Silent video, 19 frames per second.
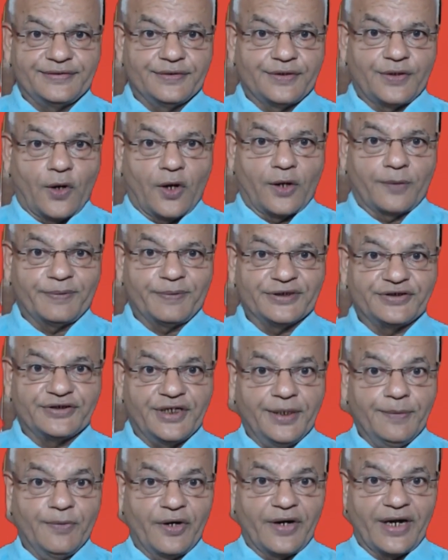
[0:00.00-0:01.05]
corpus
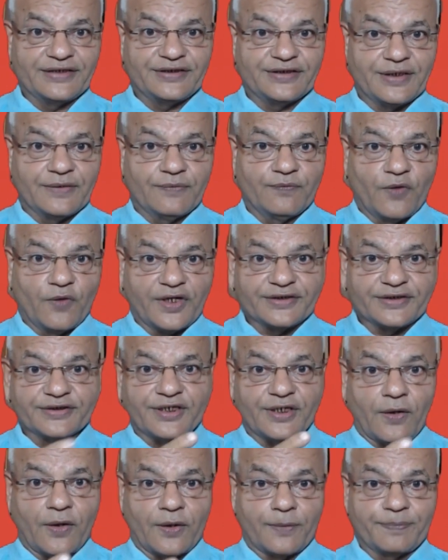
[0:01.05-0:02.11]
hemorrhagicum. What is
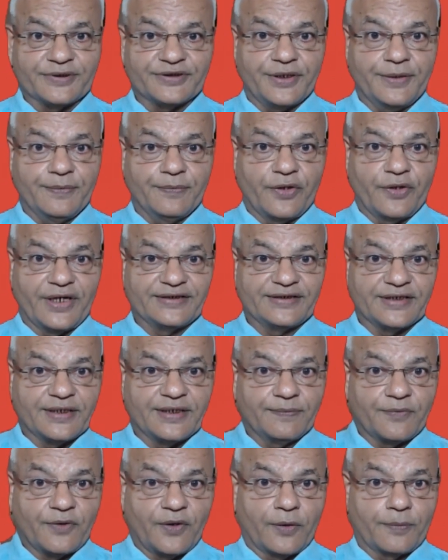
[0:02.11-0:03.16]
corpus
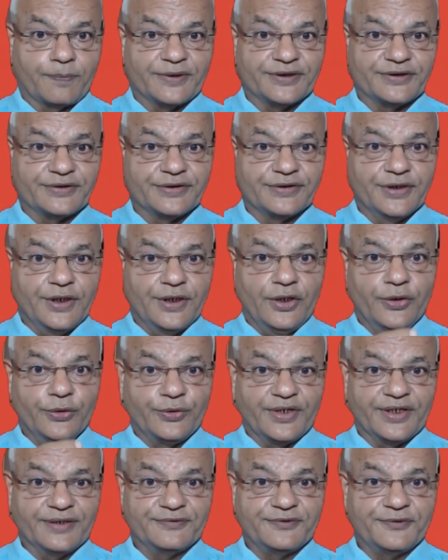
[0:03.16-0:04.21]
hemorrhagicum? Corpus
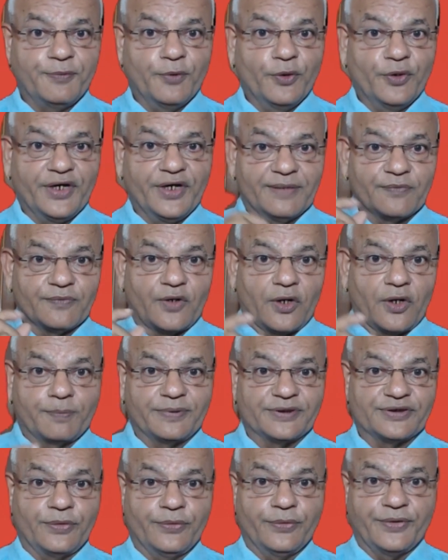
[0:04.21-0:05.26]
luteum spurium,
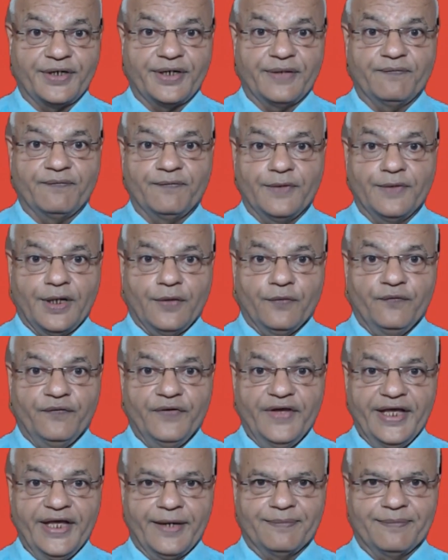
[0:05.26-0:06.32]
corpus luteum
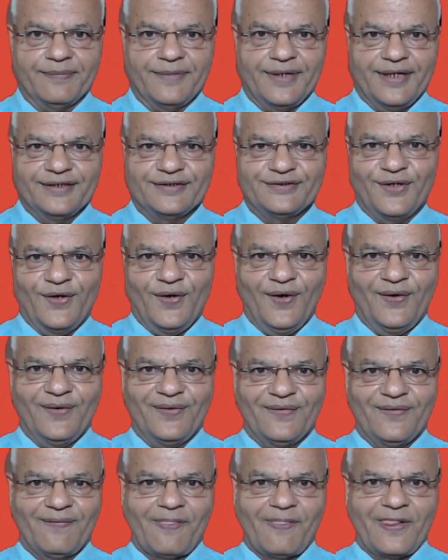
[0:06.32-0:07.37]
verum.
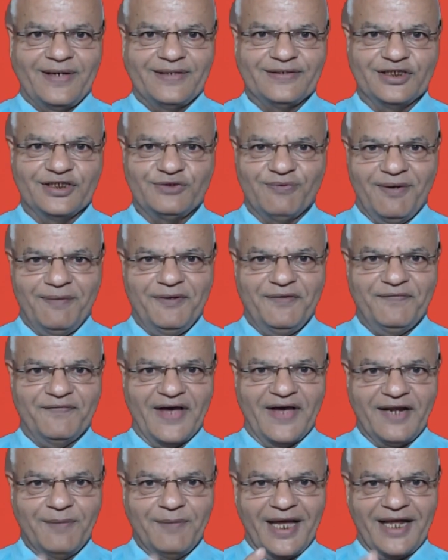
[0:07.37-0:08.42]
So, this will be
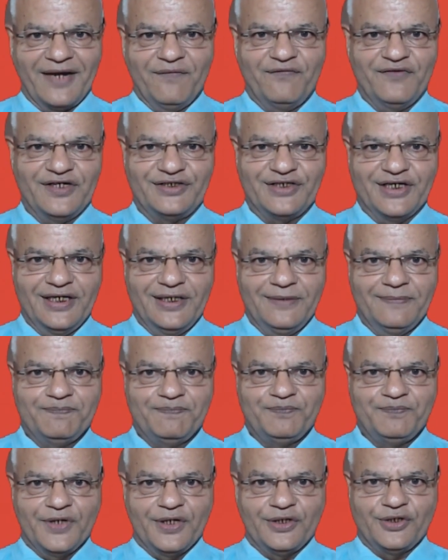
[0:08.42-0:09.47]
very beneficial
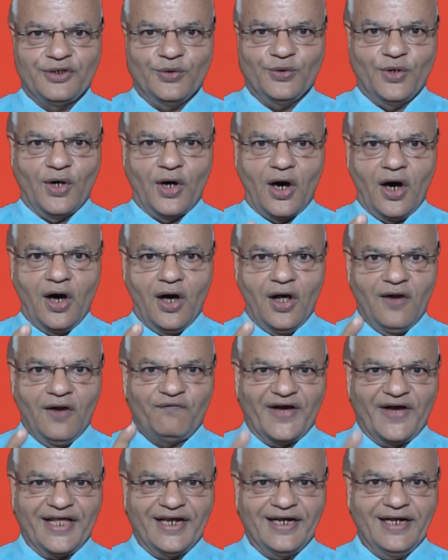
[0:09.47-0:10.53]
to all
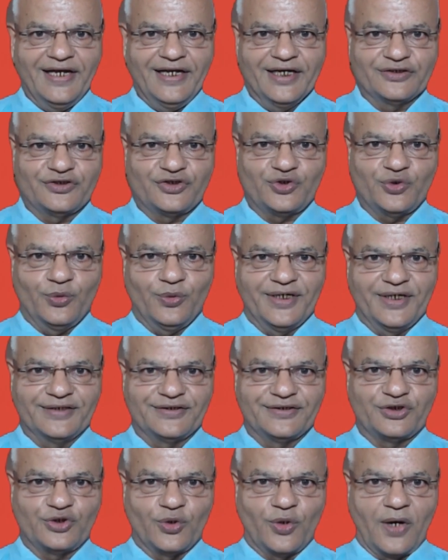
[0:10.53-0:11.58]
final year
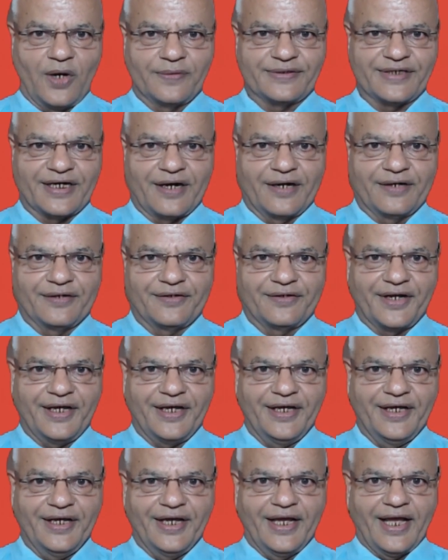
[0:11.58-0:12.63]
students throughout the
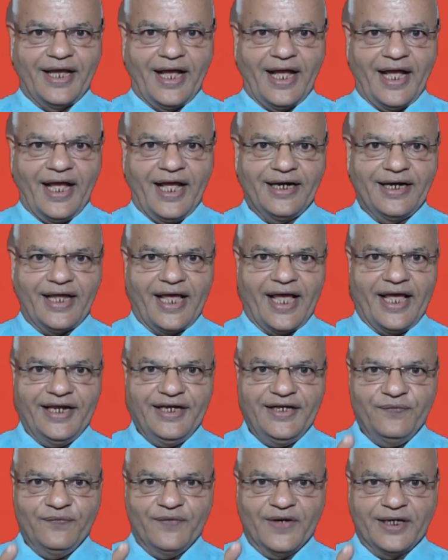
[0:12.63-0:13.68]
country and
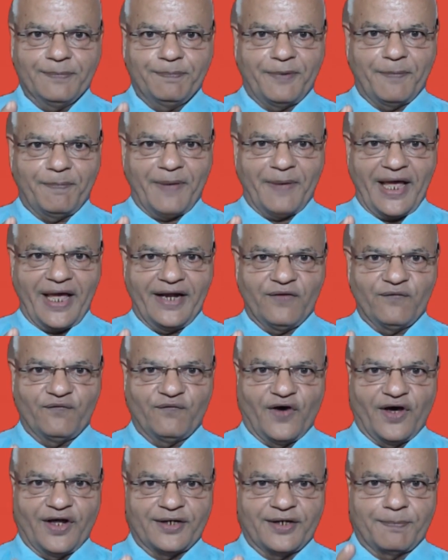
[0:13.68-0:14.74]
anyone preparing
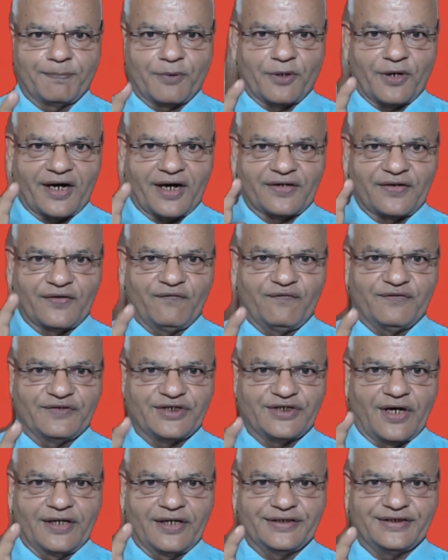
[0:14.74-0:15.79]
for reproductive
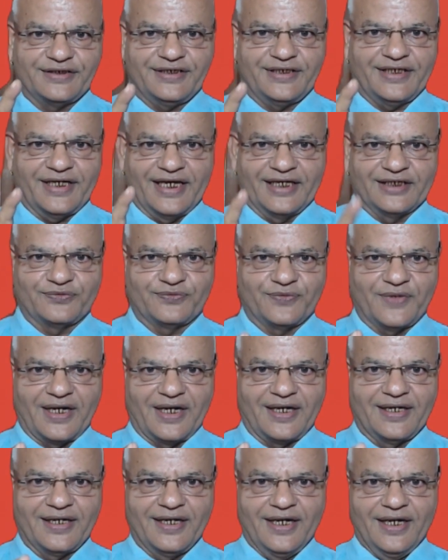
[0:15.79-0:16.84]
physiology as
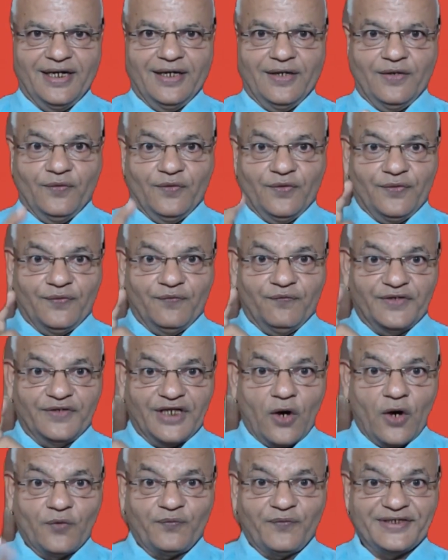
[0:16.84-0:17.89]
well.
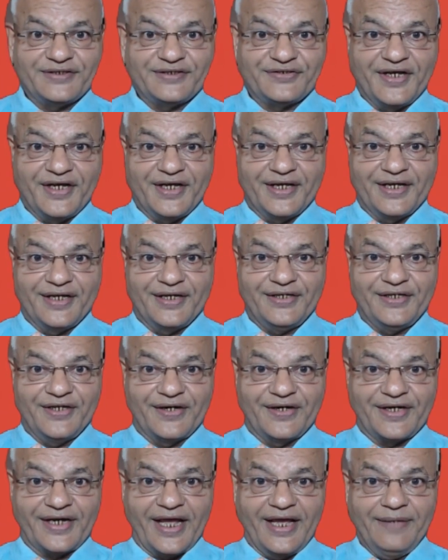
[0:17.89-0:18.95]
Without wasting
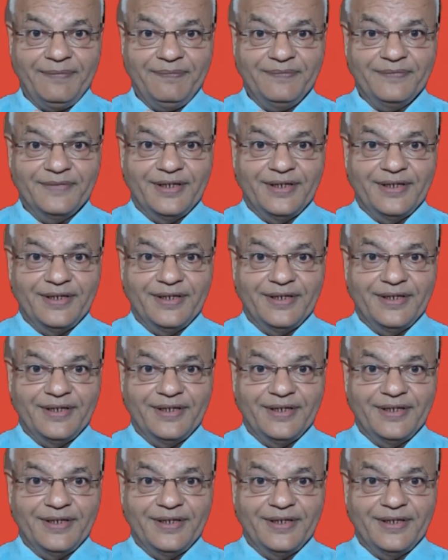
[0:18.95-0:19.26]
your time,